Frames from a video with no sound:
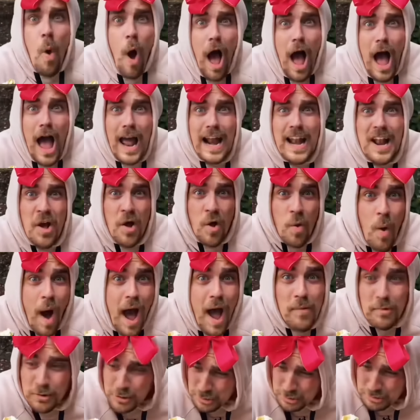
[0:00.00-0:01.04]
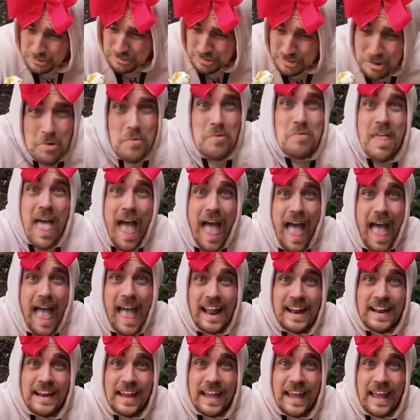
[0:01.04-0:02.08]
Cake pop. Boop,
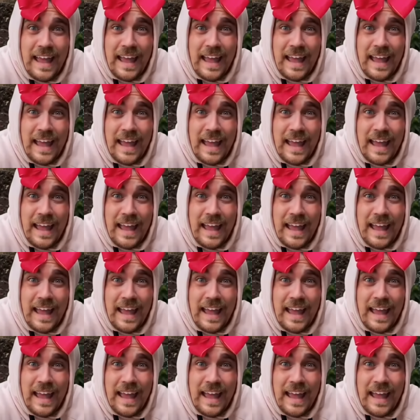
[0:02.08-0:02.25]
boop.